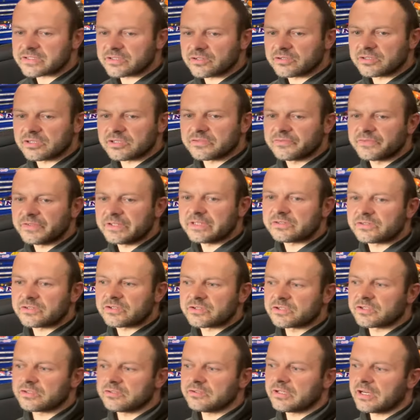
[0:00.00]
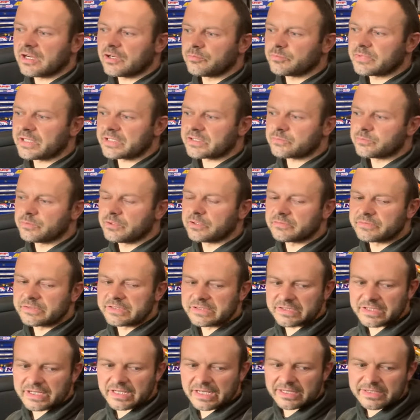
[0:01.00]
is another thing to show you how much we love
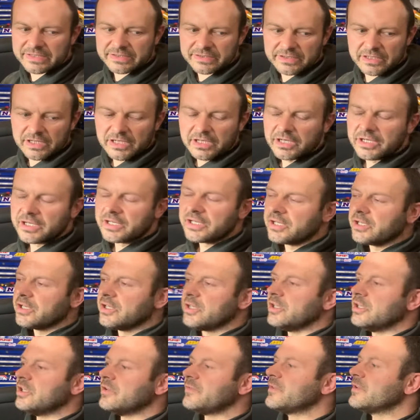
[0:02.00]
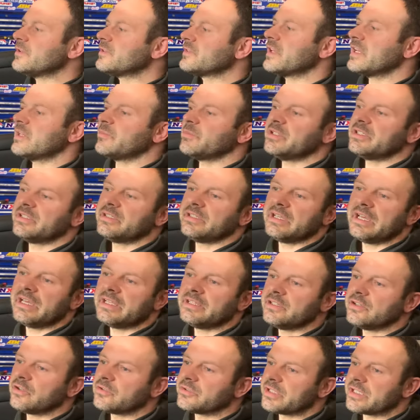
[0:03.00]
these cars. If you tell me
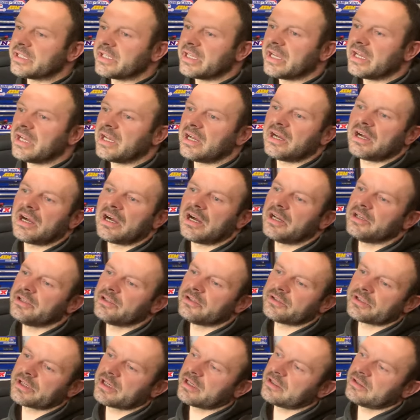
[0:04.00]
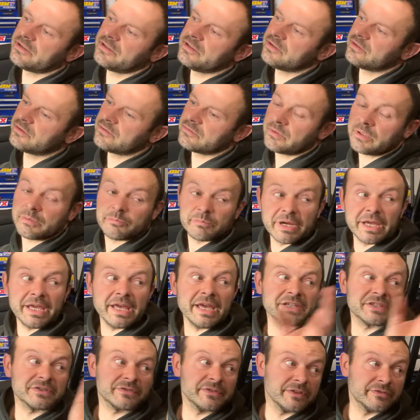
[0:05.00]
any other car, ah, you're gonna, you, my
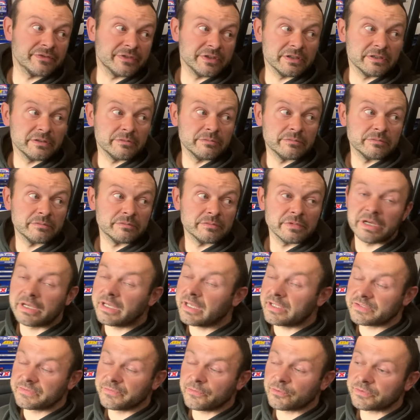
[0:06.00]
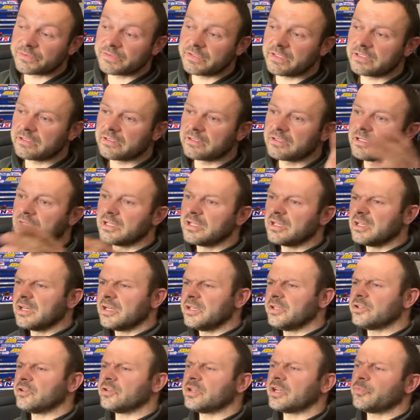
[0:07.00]
S15, uh, S14,
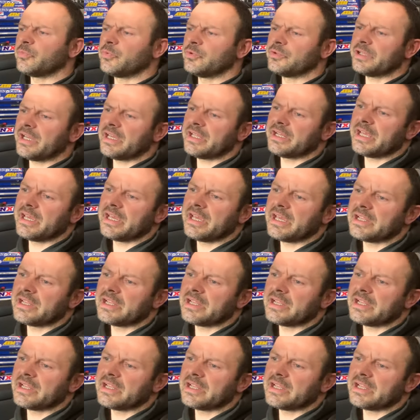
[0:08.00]
you're gonna put NA